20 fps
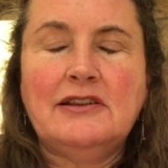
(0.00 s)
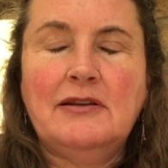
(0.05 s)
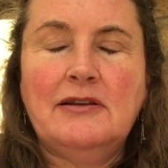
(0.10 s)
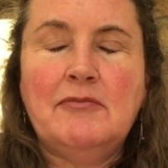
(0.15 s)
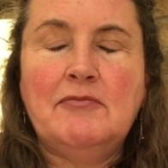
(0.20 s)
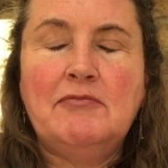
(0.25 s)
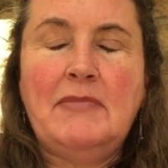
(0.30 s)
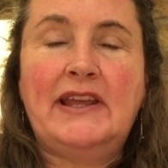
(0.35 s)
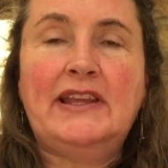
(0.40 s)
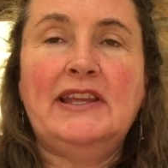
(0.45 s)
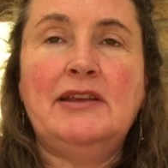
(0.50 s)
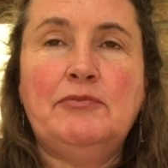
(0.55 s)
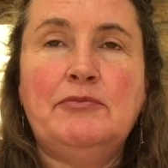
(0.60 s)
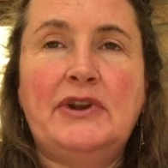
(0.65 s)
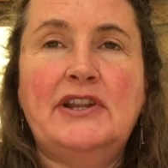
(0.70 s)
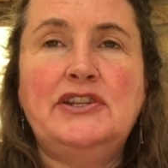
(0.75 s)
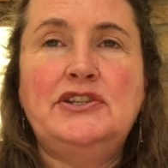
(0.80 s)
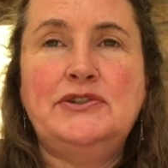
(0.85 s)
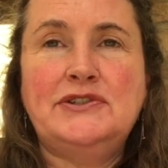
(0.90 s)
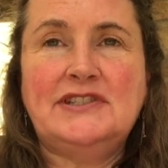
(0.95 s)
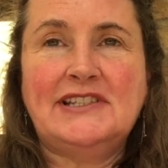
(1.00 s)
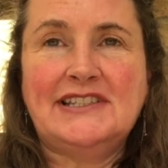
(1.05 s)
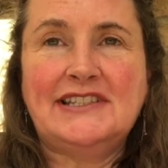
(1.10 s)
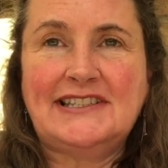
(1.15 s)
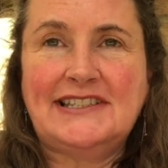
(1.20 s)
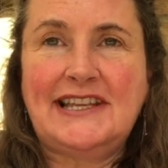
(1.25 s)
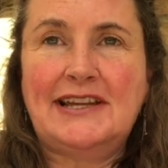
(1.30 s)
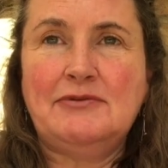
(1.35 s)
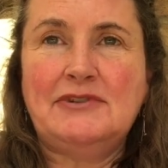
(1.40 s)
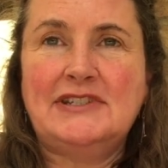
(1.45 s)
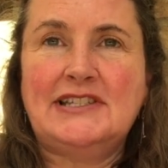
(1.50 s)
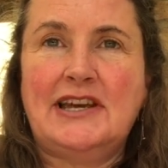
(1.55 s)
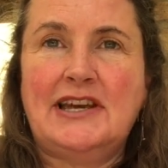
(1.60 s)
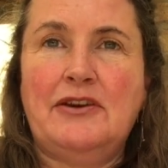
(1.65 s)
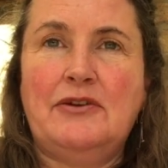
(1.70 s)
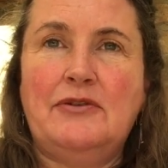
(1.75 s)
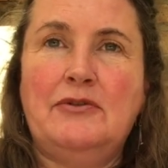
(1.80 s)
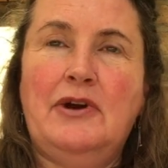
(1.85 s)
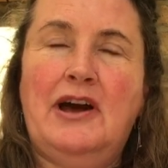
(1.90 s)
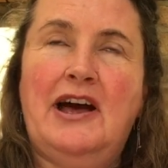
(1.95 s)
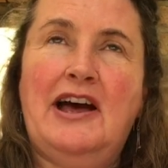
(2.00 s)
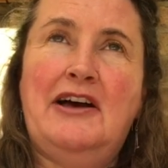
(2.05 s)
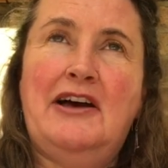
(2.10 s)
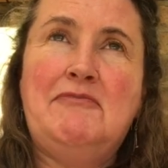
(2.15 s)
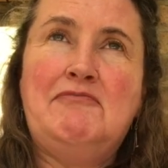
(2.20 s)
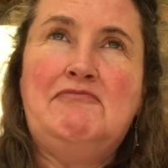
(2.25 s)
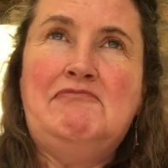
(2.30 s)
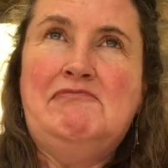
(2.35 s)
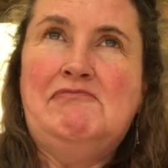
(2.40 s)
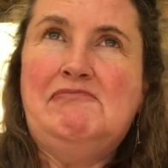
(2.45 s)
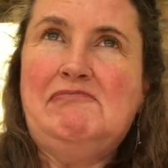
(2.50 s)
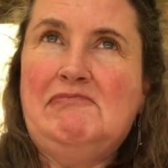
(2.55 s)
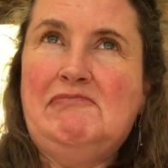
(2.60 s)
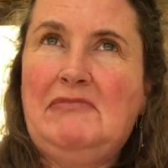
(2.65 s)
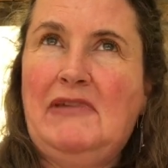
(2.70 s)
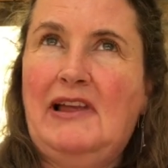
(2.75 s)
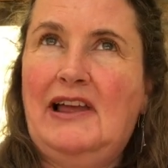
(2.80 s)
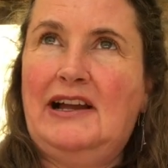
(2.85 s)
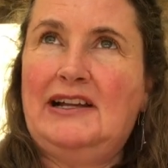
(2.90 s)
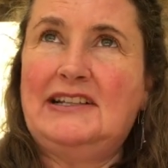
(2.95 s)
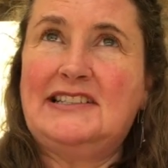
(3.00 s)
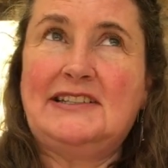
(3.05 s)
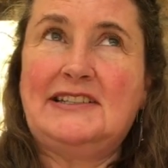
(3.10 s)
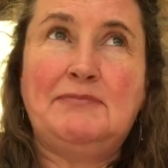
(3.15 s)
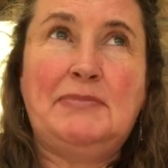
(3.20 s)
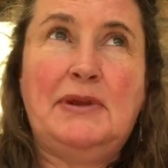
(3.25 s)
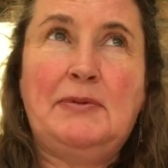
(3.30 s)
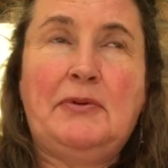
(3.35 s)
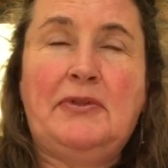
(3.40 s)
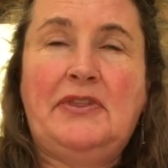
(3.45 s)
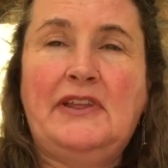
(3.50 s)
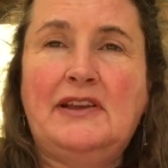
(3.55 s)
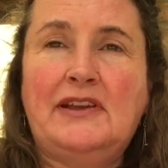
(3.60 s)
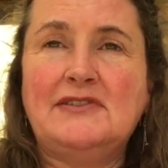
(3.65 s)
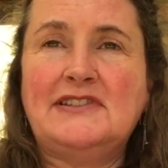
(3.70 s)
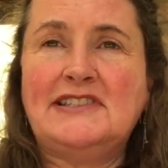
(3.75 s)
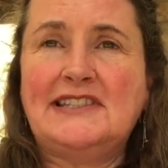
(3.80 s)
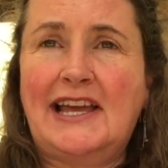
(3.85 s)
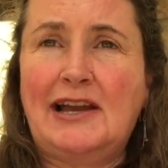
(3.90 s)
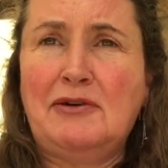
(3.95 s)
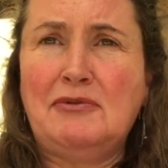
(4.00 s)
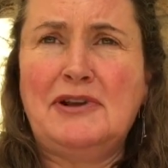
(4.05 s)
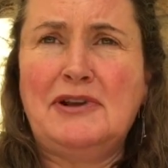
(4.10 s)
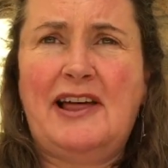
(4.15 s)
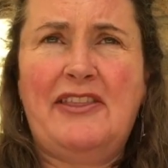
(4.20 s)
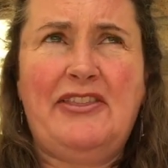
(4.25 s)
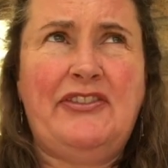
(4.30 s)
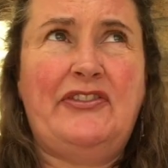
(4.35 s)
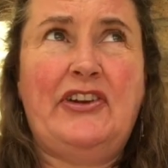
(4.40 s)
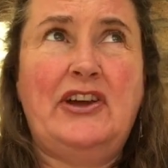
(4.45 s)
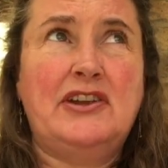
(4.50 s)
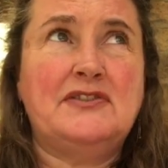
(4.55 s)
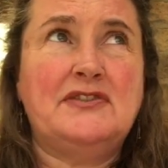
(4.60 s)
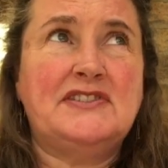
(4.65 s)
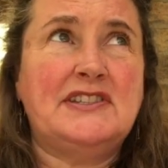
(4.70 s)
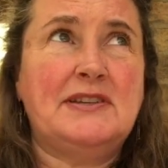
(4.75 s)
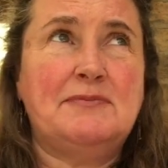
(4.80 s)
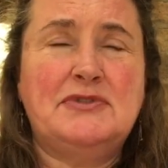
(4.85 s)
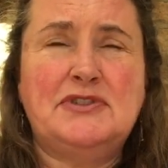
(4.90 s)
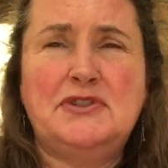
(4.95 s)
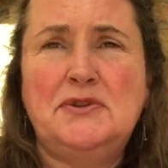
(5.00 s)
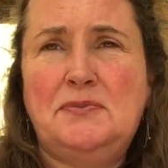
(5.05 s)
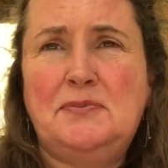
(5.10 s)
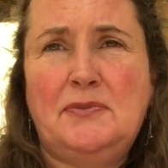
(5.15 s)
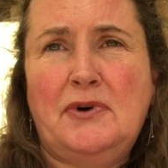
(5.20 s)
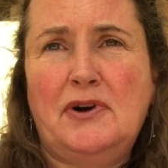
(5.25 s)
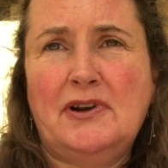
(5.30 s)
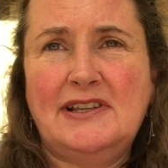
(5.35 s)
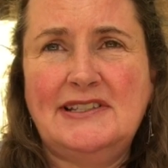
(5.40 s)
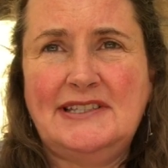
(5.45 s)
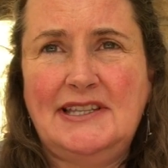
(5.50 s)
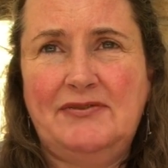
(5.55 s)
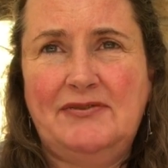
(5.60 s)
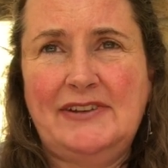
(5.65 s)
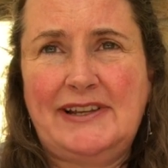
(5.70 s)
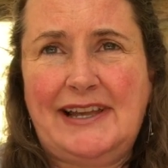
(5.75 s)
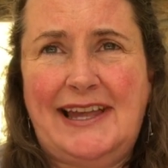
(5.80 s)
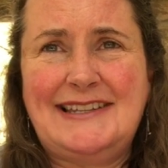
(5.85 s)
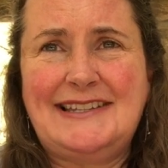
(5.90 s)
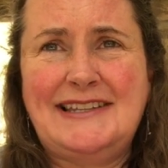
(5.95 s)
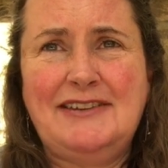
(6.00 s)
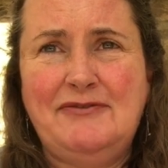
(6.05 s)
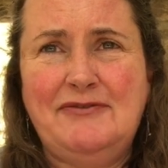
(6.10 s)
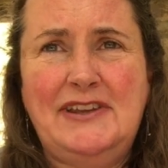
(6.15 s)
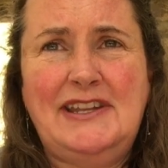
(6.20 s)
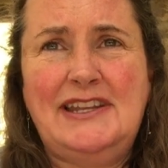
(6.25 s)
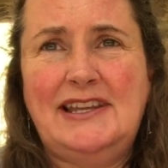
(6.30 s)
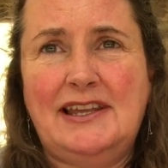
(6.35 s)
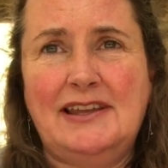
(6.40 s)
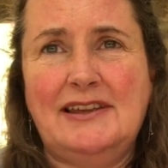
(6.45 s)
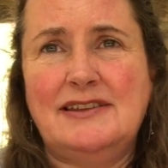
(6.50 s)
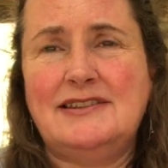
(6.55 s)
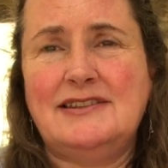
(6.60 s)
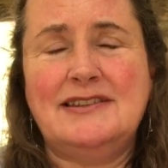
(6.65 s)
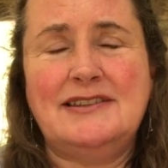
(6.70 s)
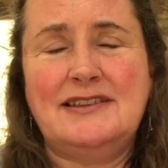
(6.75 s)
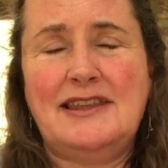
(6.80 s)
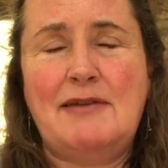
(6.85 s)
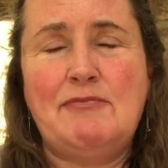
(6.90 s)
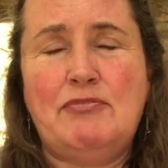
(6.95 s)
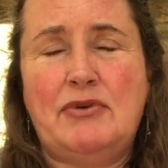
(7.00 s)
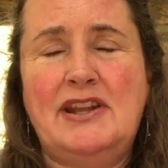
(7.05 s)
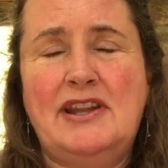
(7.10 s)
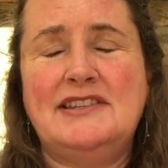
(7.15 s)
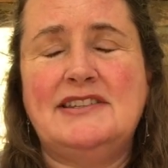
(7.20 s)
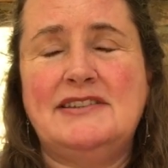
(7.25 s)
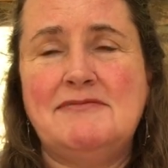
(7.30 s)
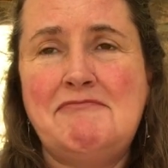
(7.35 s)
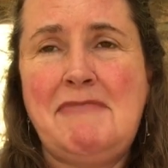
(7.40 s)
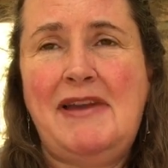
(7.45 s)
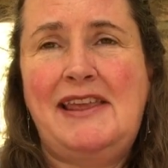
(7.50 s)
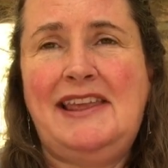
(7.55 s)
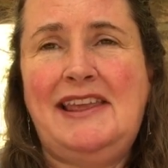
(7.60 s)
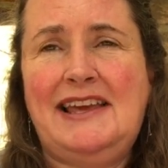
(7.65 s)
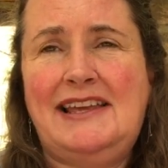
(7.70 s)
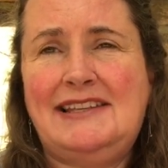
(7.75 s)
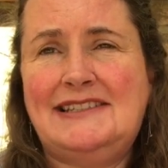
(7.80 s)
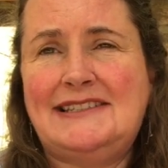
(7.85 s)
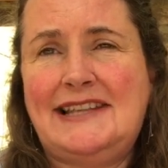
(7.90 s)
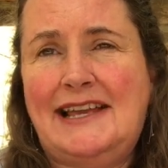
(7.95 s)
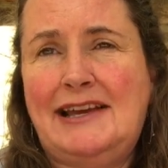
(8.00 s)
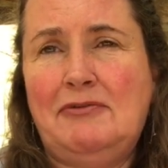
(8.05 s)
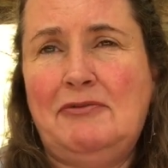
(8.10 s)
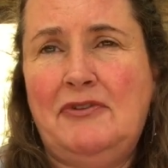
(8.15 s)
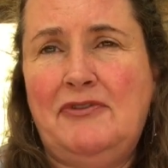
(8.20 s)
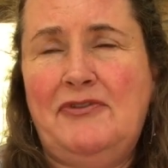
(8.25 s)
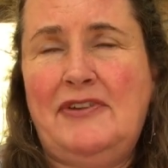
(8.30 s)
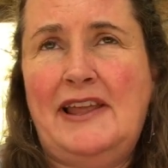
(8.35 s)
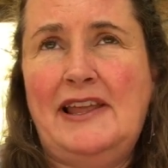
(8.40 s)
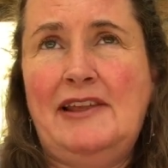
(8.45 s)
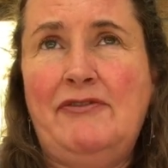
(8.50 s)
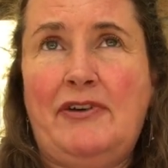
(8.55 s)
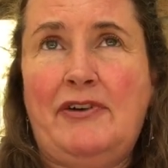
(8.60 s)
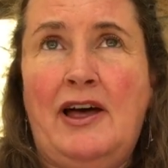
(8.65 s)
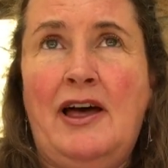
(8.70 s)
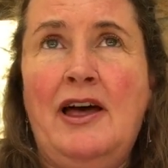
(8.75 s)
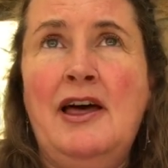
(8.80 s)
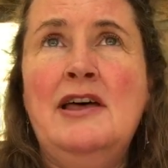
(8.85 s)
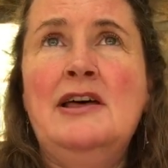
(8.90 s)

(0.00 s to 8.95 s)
Making bread using sourdough, some people think of sour. I've heard of some supermarkets even adding vinegar to their bread to make a sour flavour.